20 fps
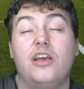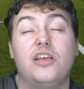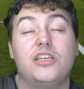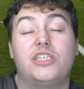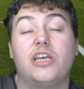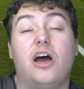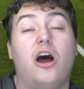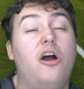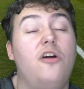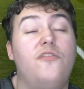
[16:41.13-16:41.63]

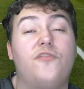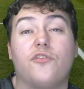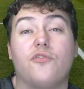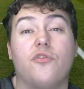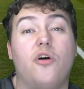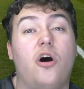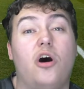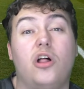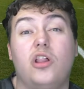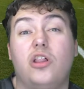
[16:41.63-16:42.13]
So
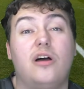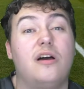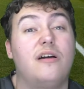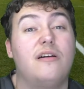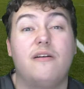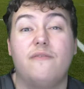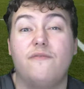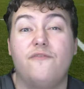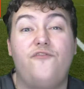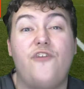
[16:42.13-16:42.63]
overall,
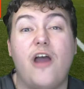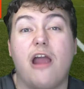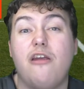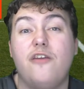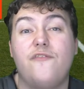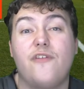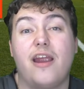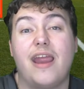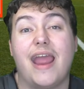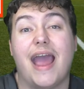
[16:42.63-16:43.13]

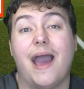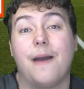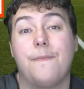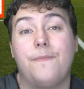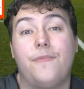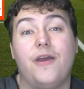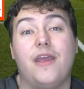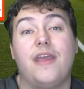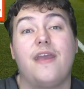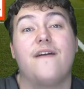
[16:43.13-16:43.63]
very, very
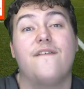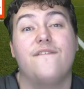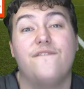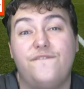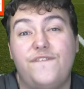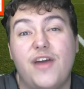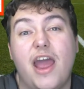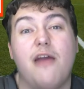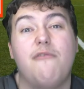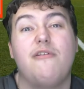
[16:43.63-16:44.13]
happy.
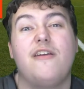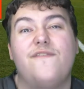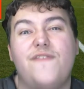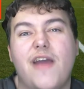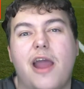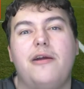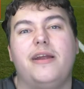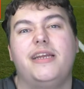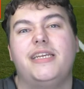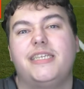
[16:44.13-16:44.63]
Very,
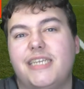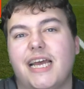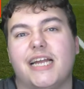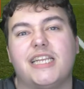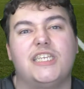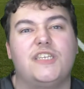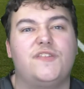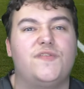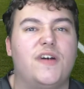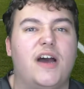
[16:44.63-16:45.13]
very
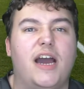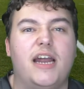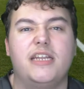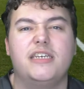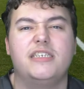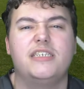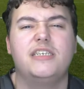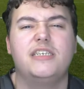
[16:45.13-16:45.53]
satisfied.